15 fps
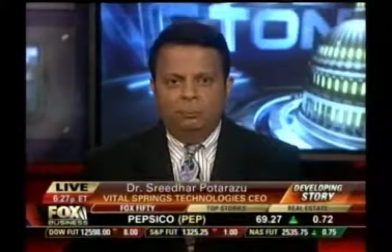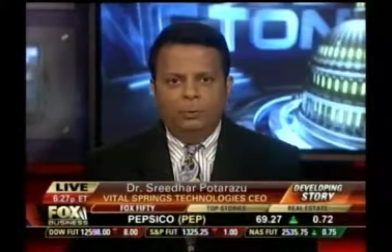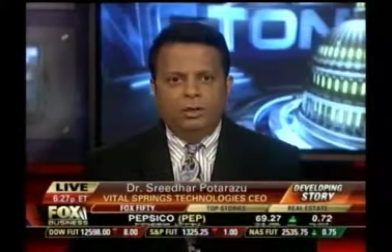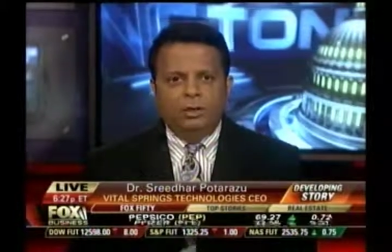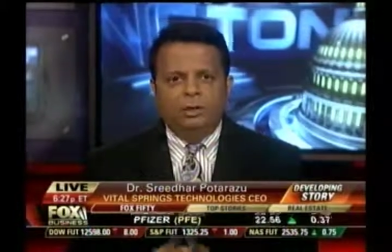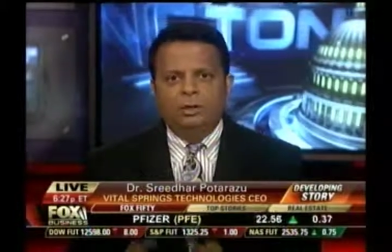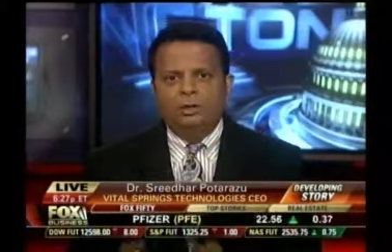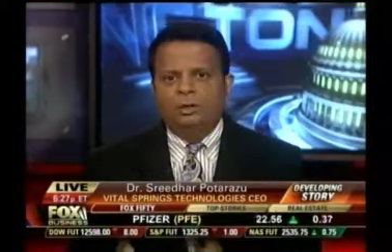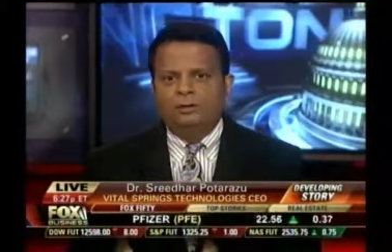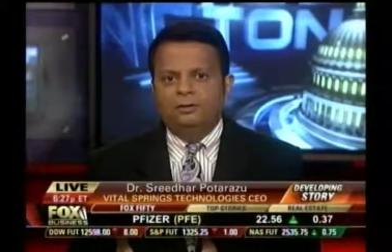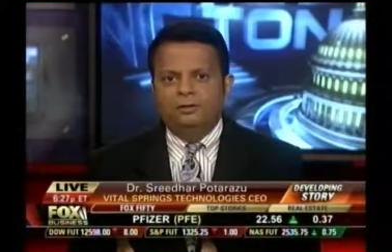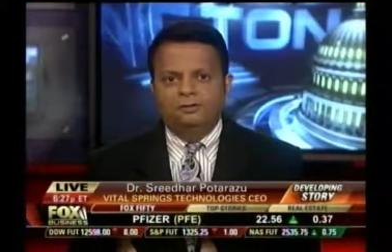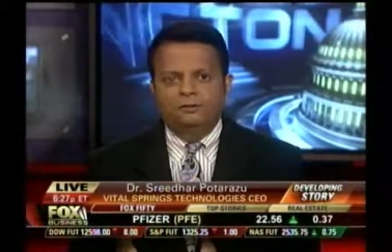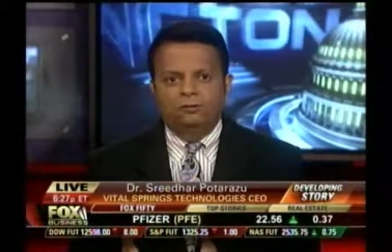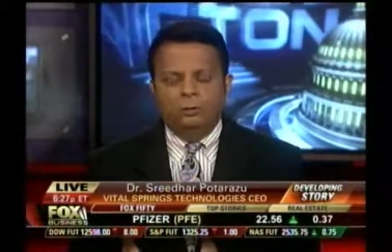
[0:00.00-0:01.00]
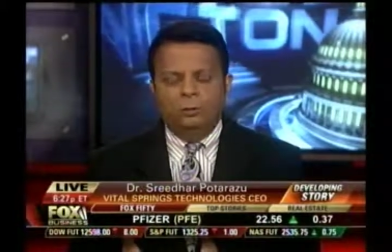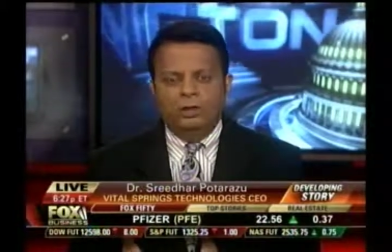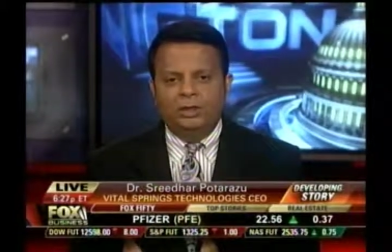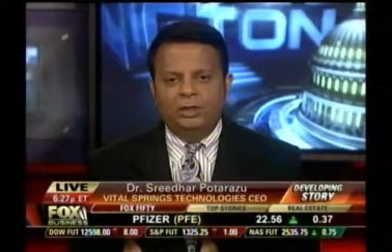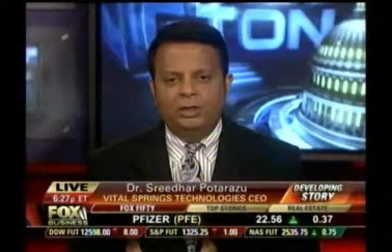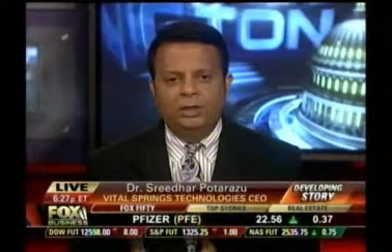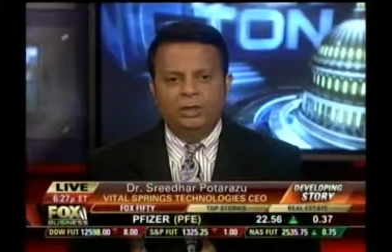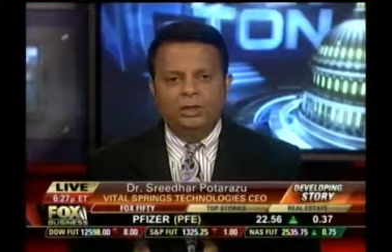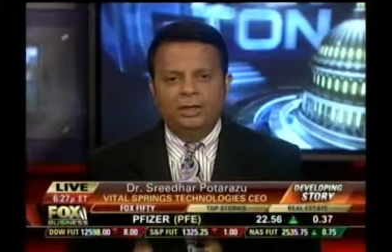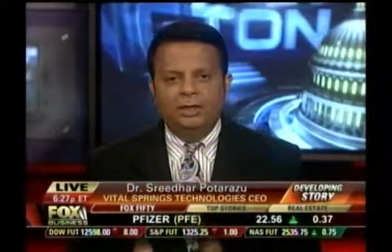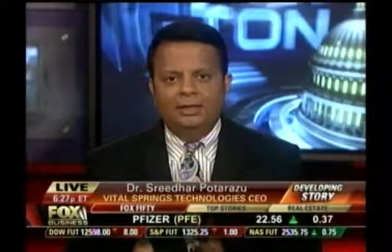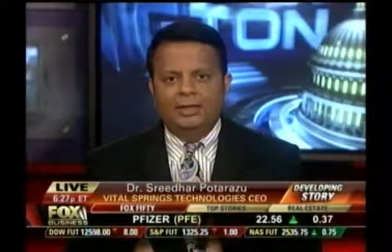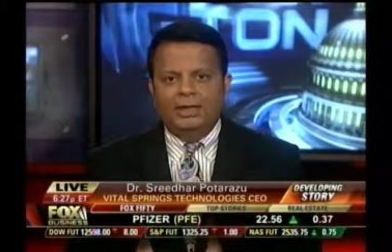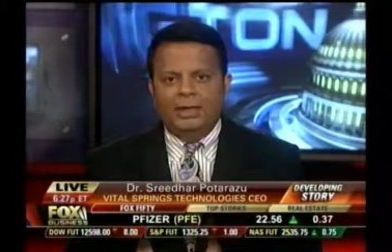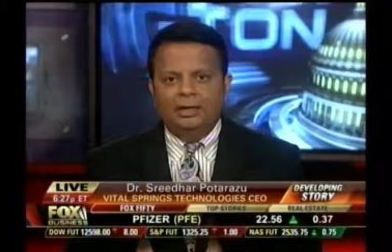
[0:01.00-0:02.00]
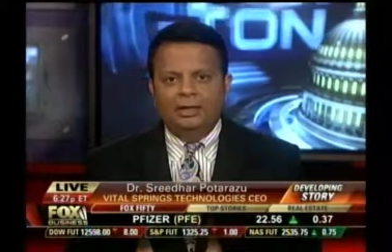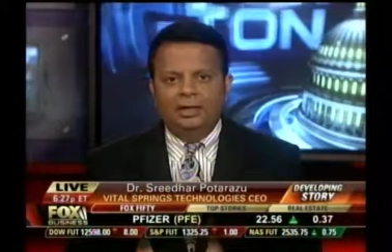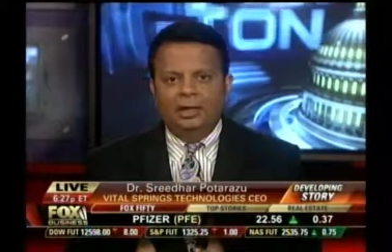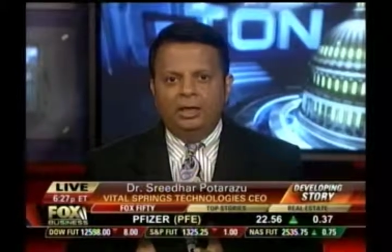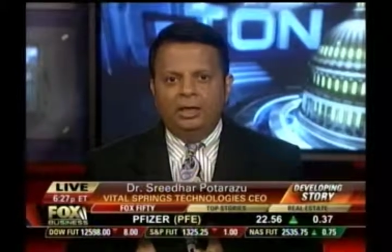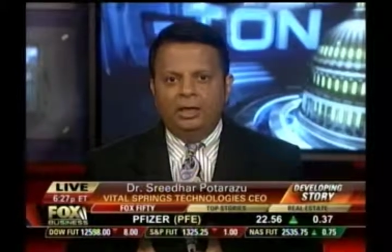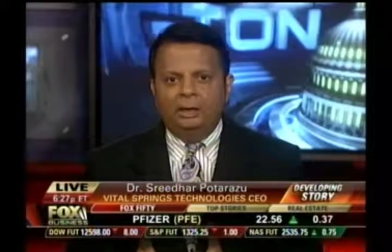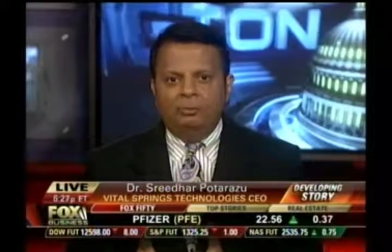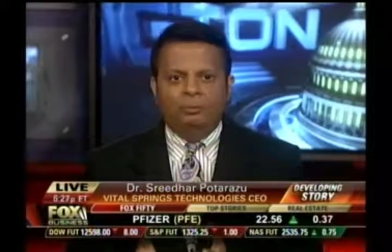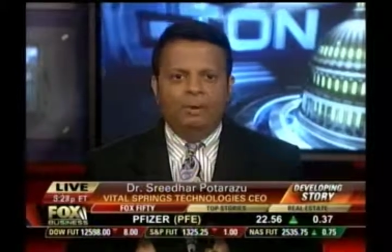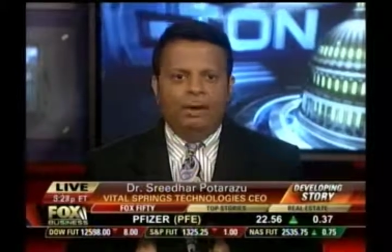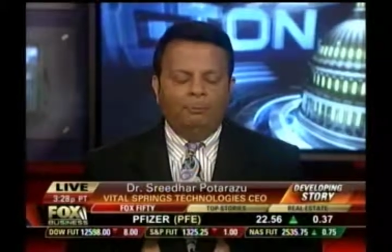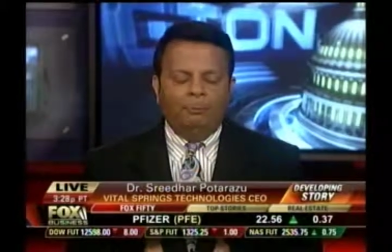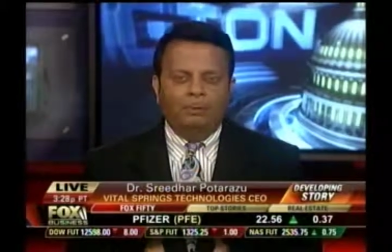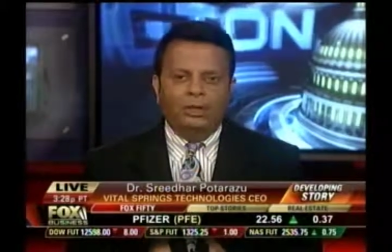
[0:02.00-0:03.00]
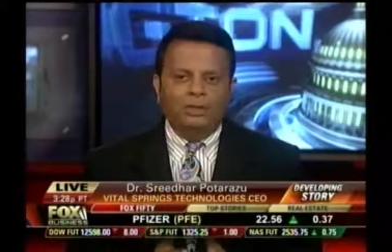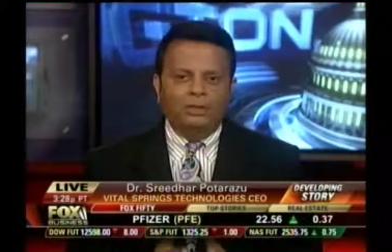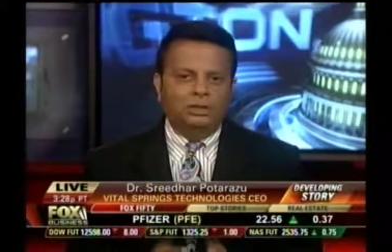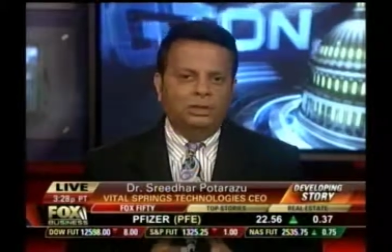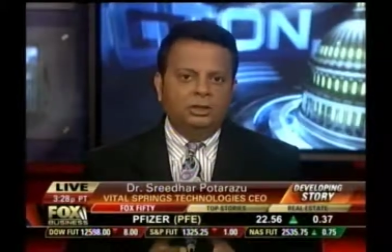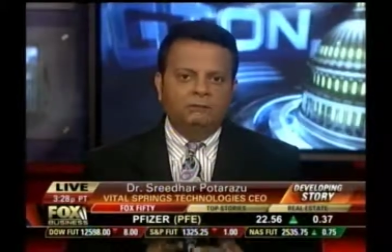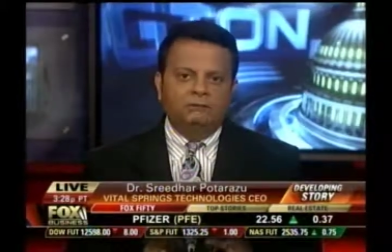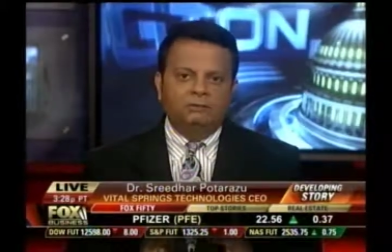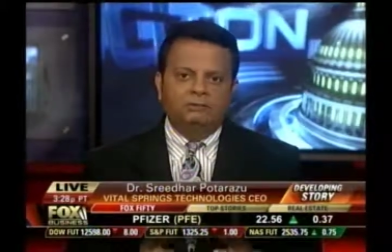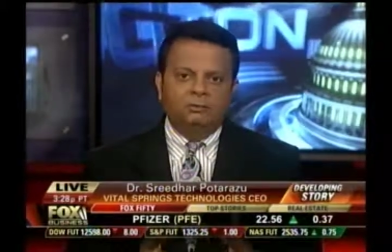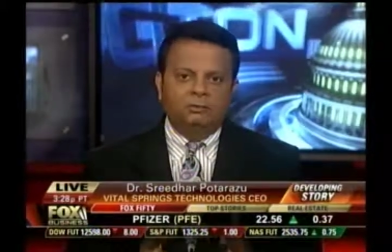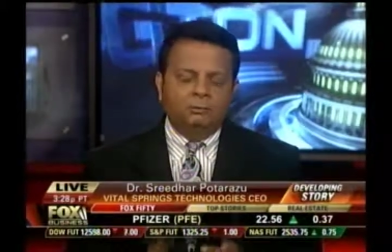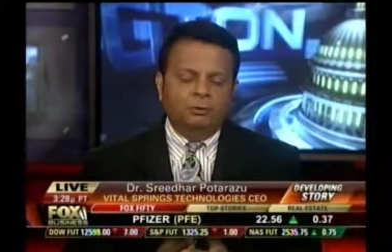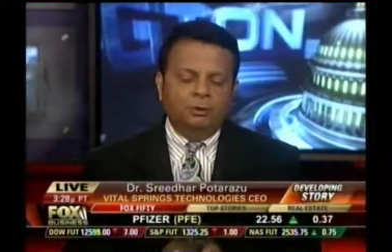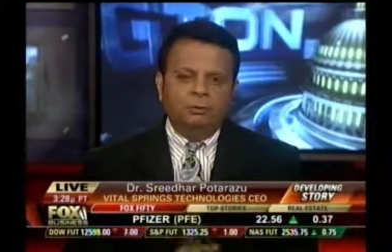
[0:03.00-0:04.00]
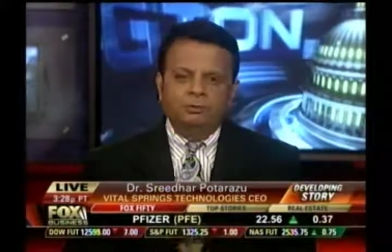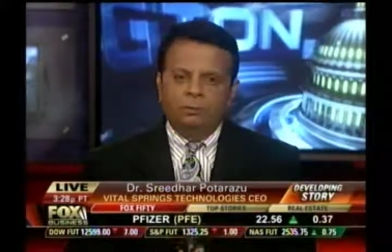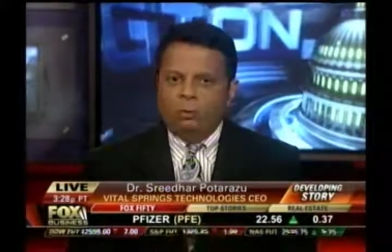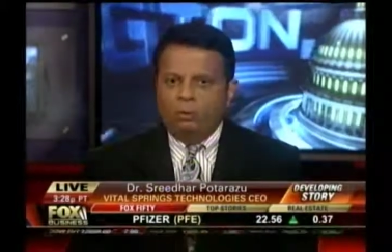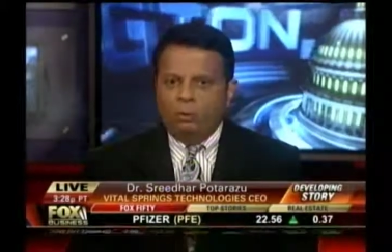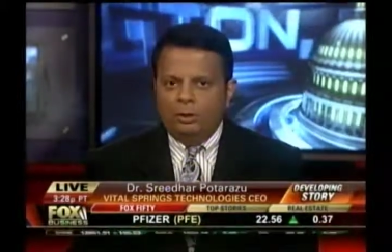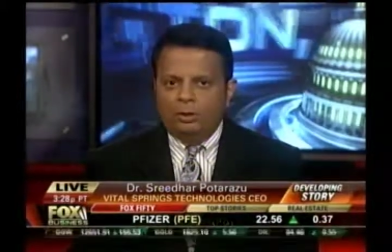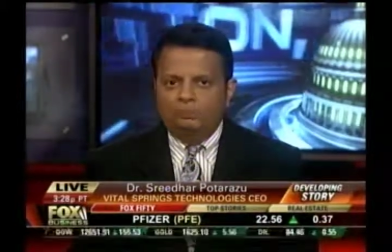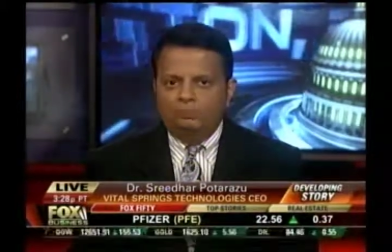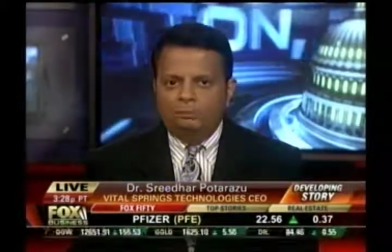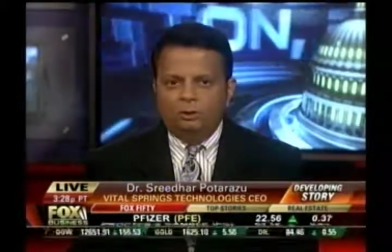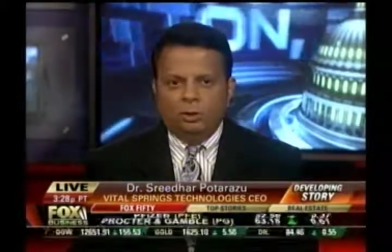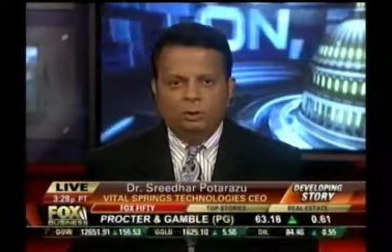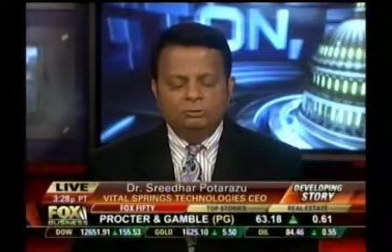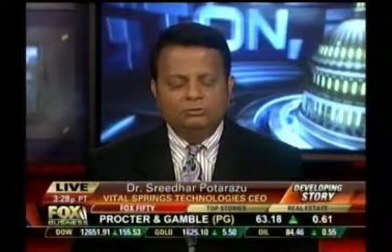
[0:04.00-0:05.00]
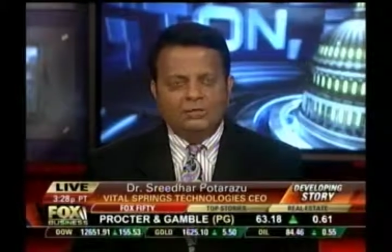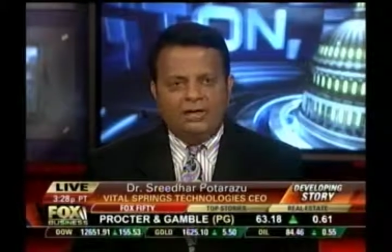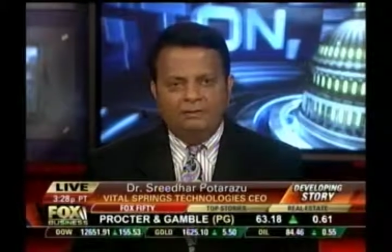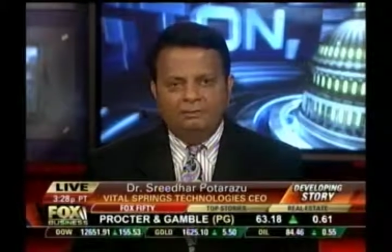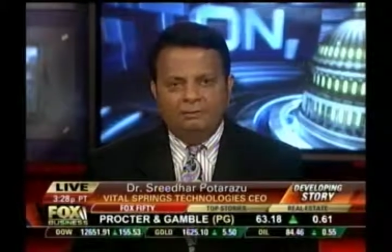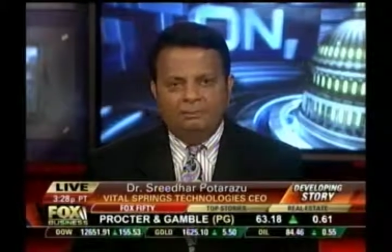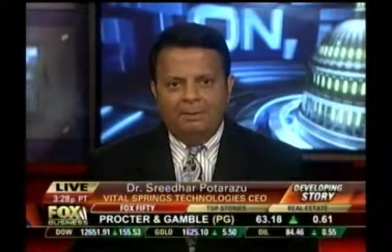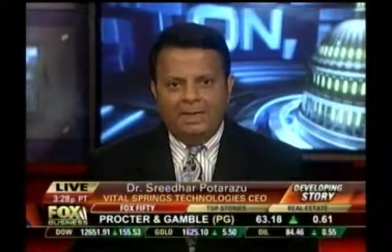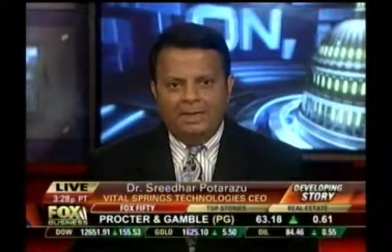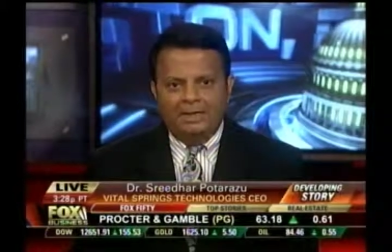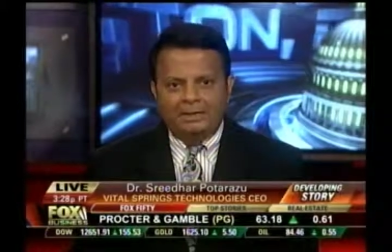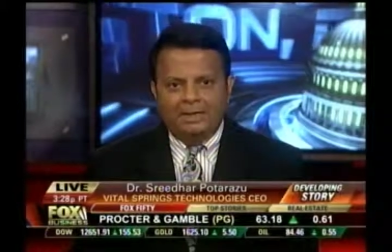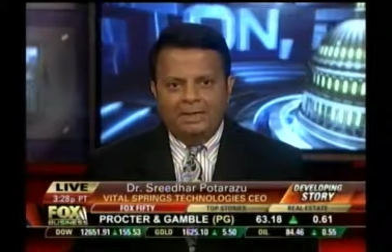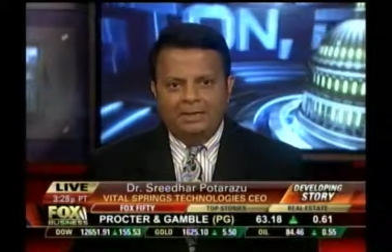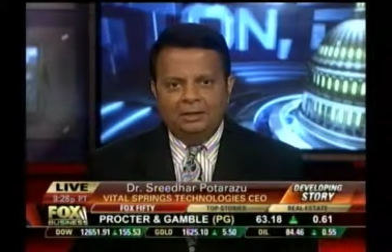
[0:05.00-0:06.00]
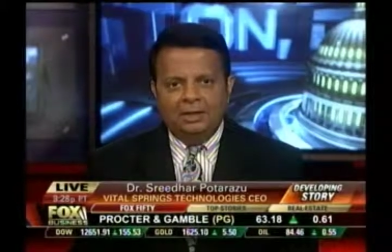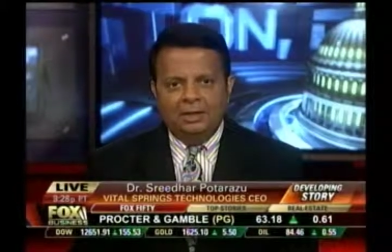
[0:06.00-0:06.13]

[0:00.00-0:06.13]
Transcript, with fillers: We heard this week that in preparation, if the Supreme Court throws out the mandate,